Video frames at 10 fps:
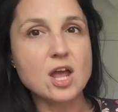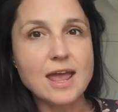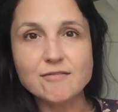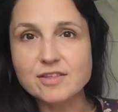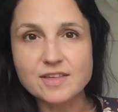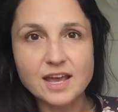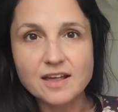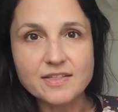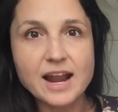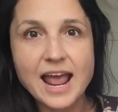everything
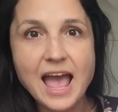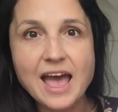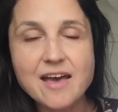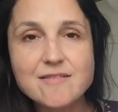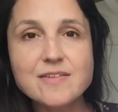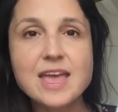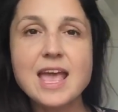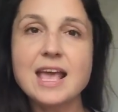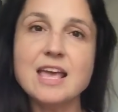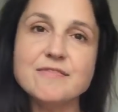that I have.
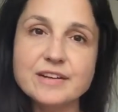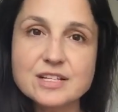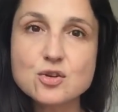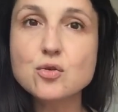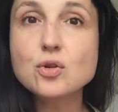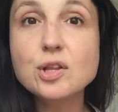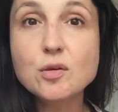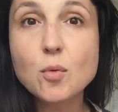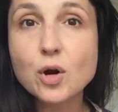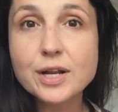If it's cool in the
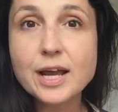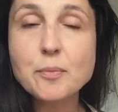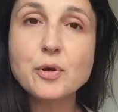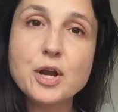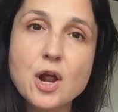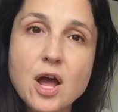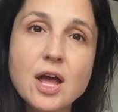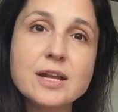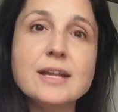morning, I put it on.